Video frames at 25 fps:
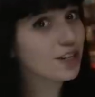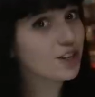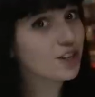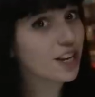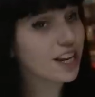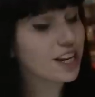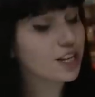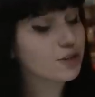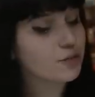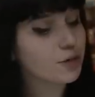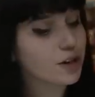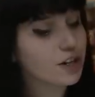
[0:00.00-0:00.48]
be
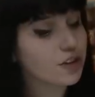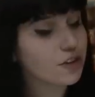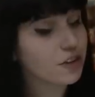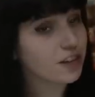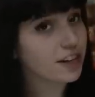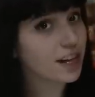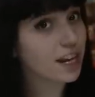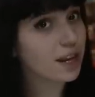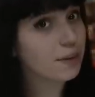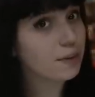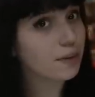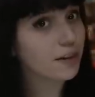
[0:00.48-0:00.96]
changed when your
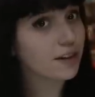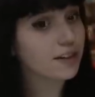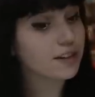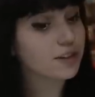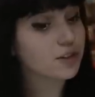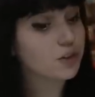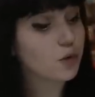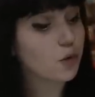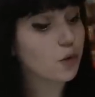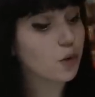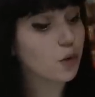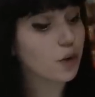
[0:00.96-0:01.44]

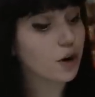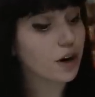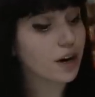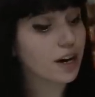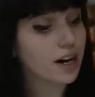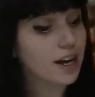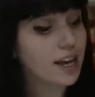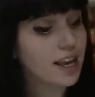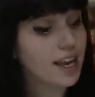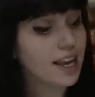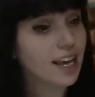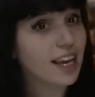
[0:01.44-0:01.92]
neighbors
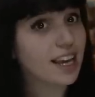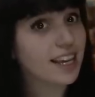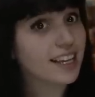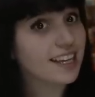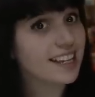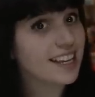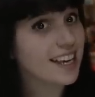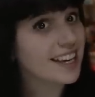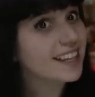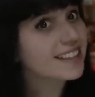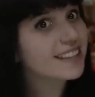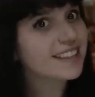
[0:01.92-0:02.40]
or a
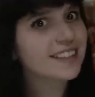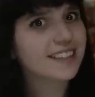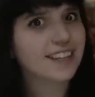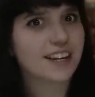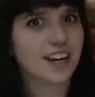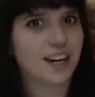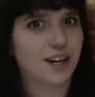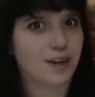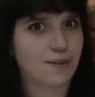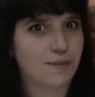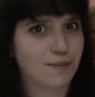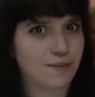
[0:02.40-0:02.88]
guest
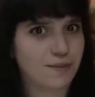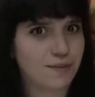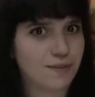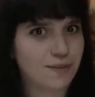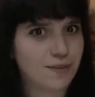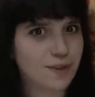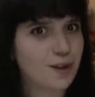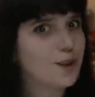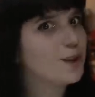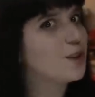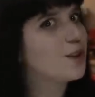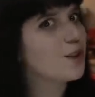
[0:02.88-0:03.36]
come
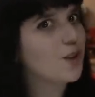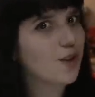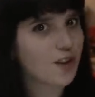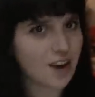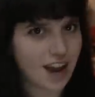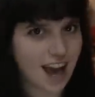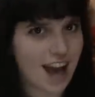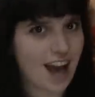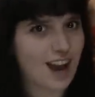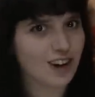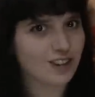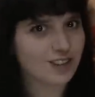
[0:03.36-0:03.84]
to your
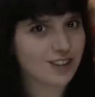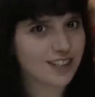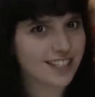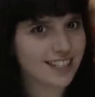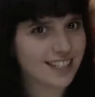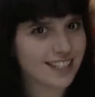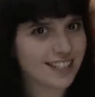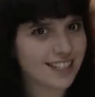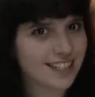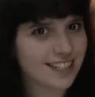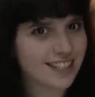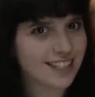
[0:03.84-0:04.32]

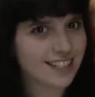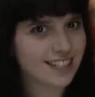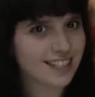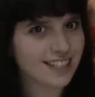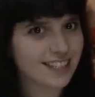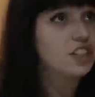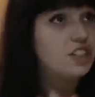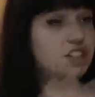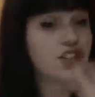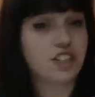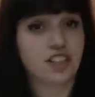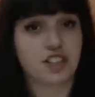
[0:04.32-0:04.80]
house.
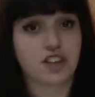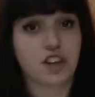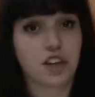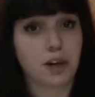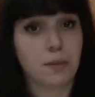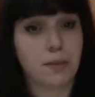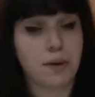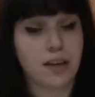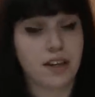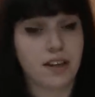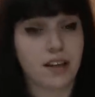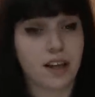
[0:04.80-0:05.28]
She's
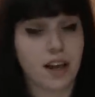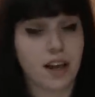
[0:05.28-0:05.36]
gonna be